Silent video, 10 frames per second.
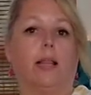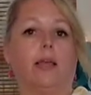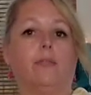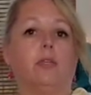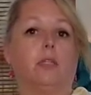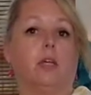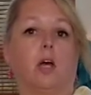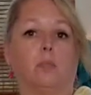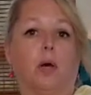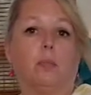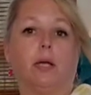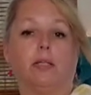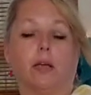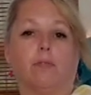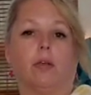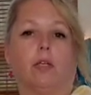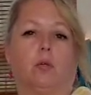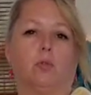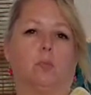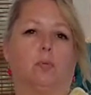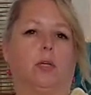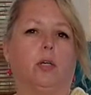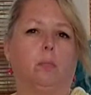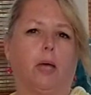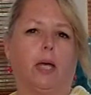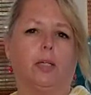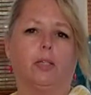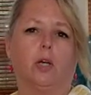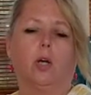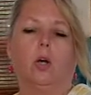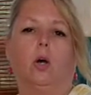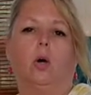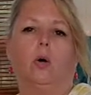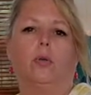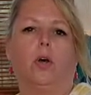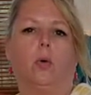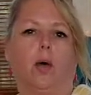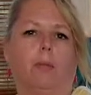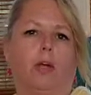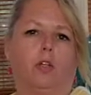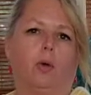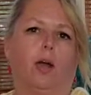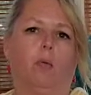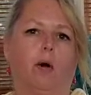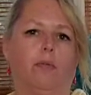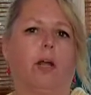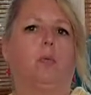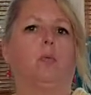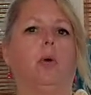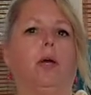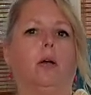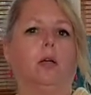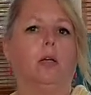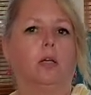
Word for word: I left this top on because I felt like it was a pretty good match, although I'm not sure how often I would wear